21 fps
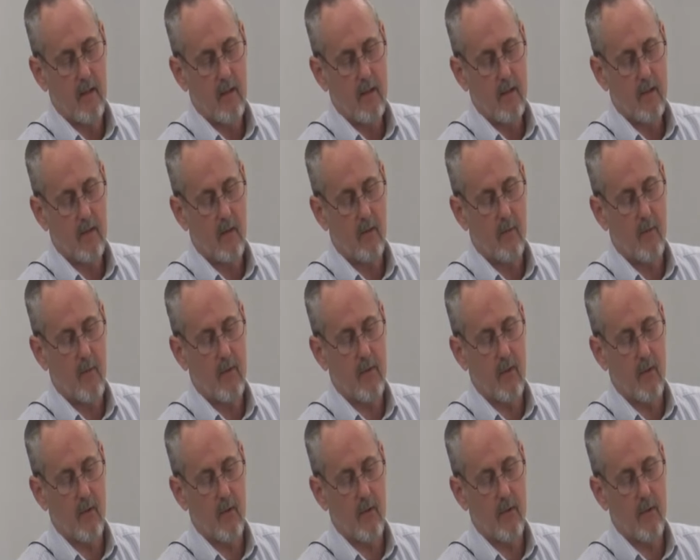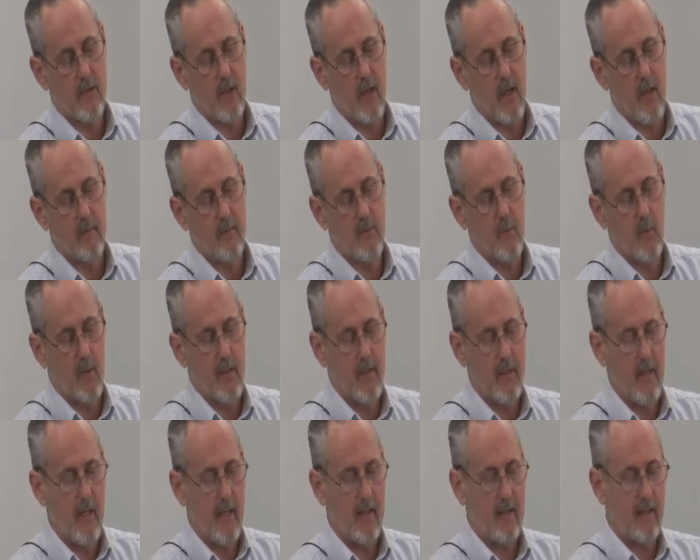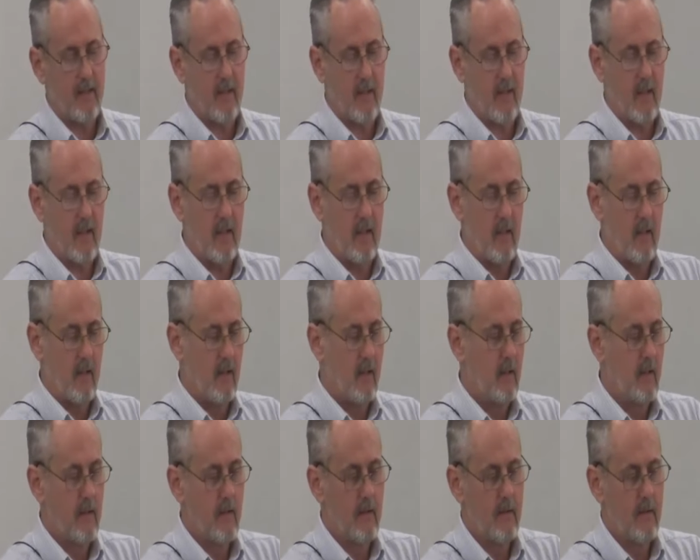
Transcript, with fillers: So if we turn to Psalms 119